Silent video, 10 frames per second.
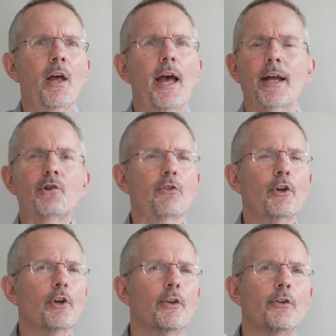And just
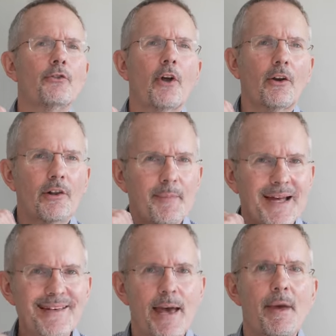look at the start of the
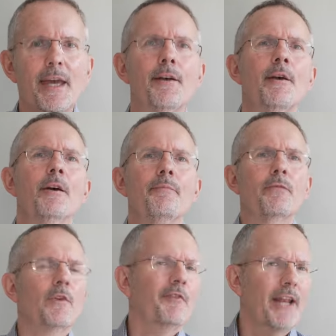pandemic,
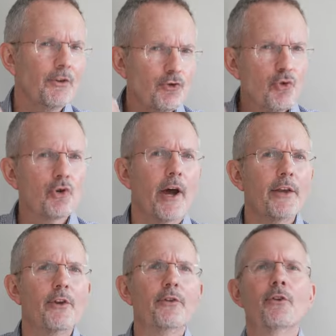the financial
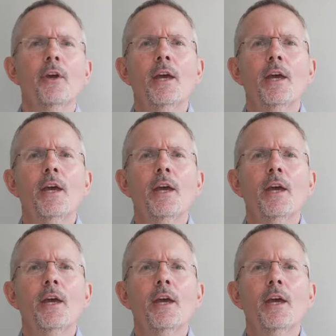crisis,